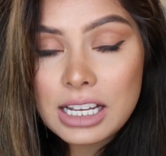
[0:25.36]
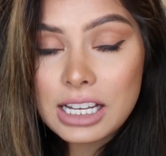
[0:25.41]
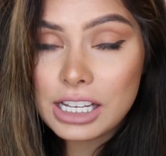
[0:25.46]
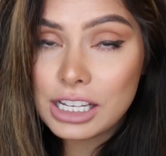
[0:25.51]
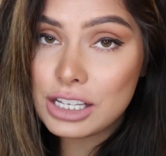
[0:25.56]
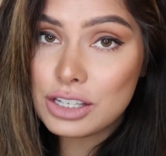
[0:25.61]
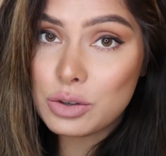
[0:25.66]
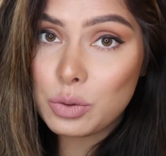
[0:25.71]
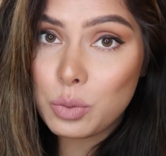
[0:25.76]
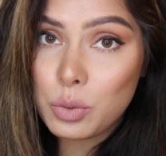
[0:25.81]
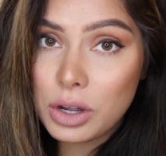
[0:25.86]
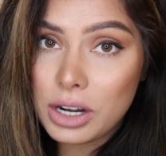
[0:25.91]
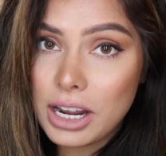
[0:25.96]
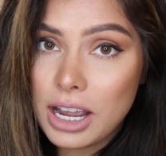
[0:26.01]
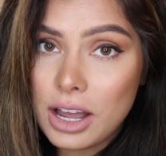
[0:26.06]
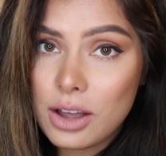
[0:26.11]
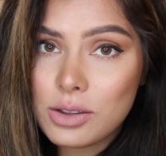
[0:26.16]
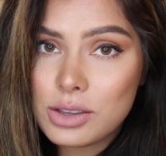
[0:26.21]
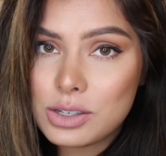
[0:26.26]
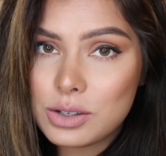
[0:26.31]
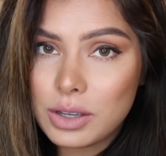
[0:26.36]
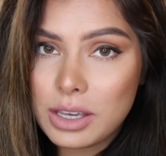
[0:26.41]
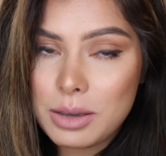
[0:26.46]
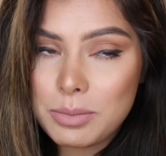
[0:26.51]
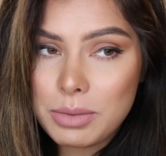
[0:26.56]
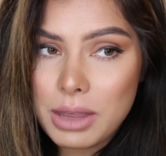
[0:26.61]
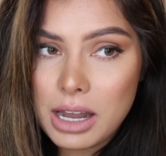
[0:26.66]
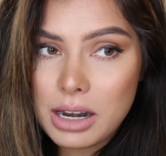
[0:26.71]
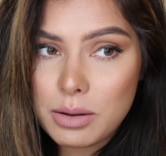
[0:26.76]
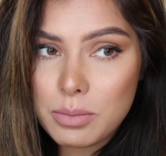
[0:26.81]
is 1 ounce, so
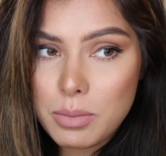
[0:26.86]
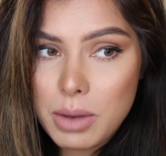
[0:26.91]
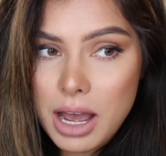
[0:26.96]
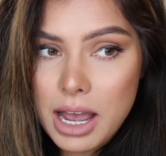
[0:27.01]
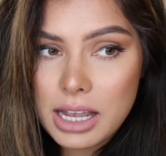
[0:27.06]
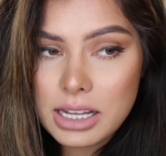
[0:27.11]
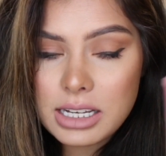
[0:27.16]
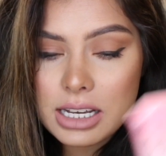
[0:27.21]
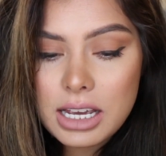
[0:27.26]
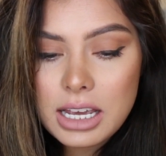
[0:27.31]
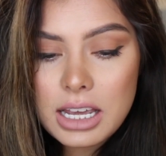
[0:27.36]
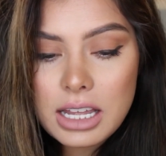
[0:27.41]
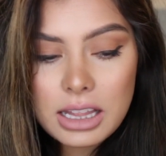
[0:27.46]
keep that in mind.